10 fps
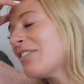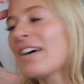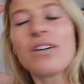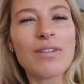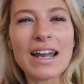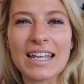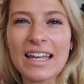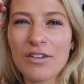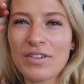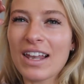I felt
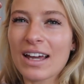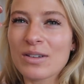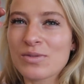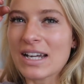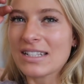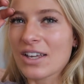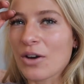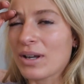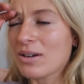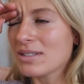ready. I felt like I was ready to
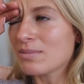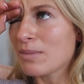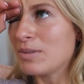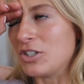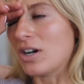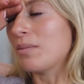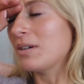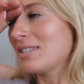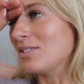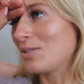go. When I was in my
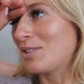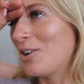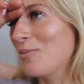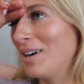pajamas, not so